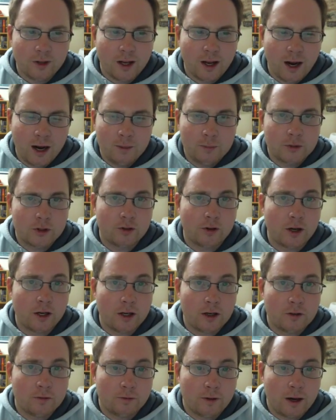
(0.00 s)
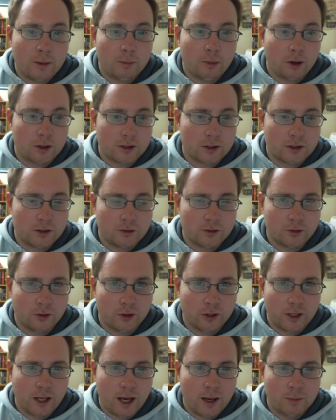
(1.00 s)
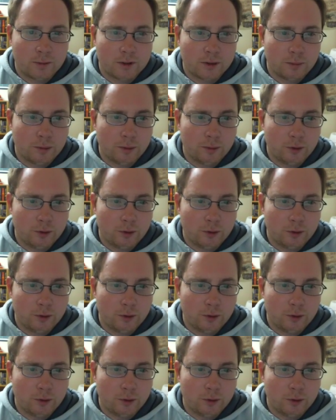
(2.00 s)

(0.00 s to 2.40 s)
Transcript: I'm struggling to find positives for the game simply